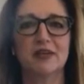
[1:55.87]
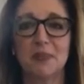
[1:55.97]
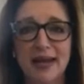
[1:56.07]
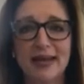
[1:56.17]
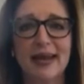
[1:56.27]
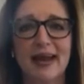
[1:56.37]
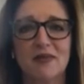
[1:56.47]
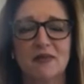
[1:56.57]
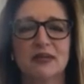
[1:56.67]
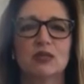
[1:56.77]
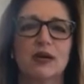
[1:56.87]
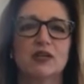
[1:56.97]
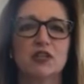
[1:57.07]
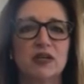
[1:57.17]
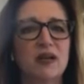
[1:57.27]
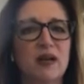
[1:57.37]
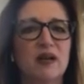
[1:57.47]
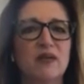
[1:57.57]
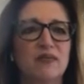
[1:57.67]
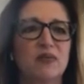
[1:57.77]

bank account, especially if